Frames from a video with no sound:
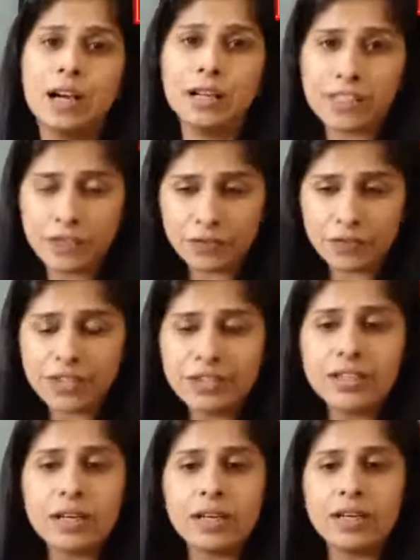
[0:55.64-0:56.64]

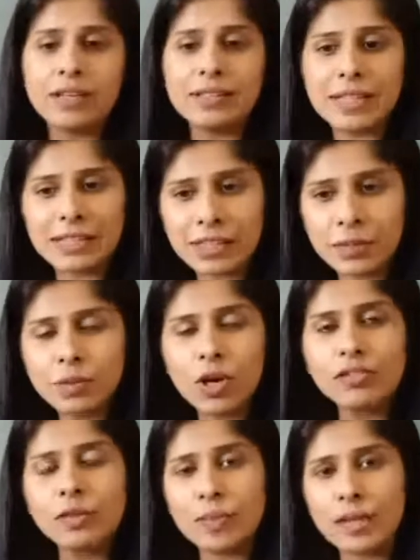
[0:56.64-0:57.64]
different systems
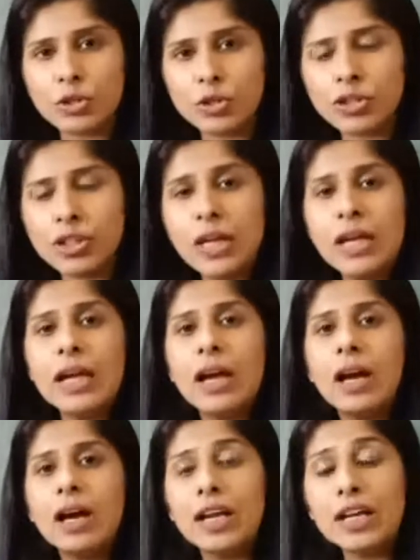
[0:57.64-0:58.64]
of the patient.
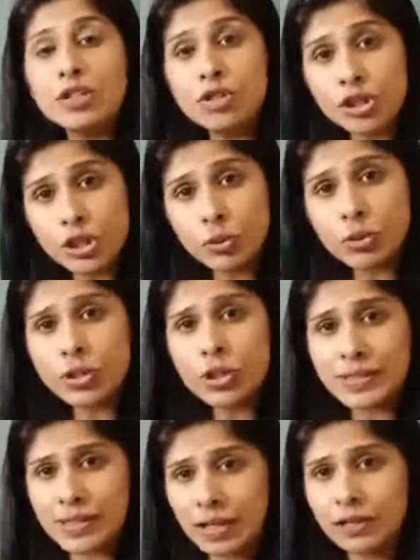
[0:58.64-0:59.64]
Introduce
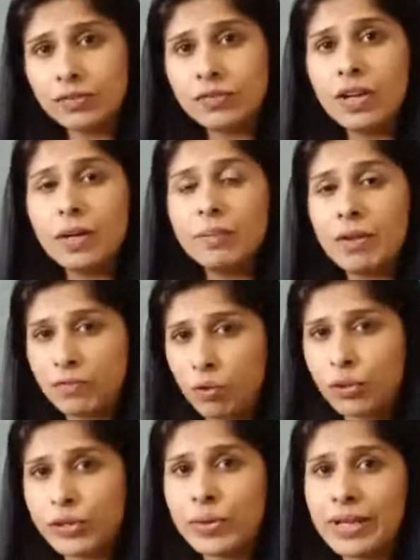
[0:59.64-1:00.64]
yourself
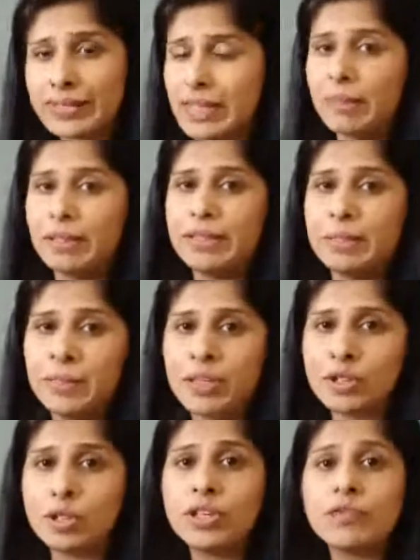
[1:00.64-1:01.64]
before you examine the
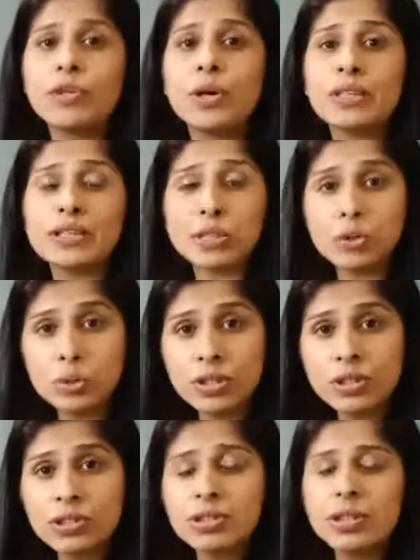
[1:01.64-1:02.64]
patient. If you're a
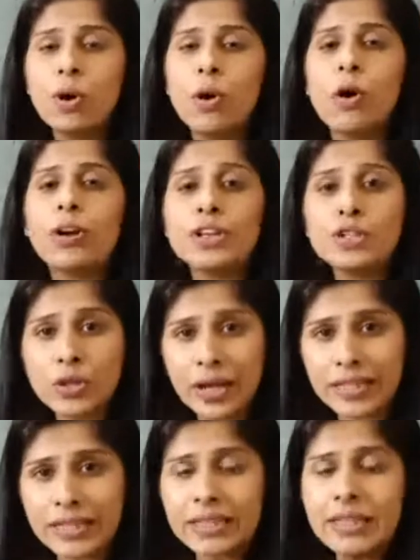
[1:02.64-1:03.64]
student or a trainee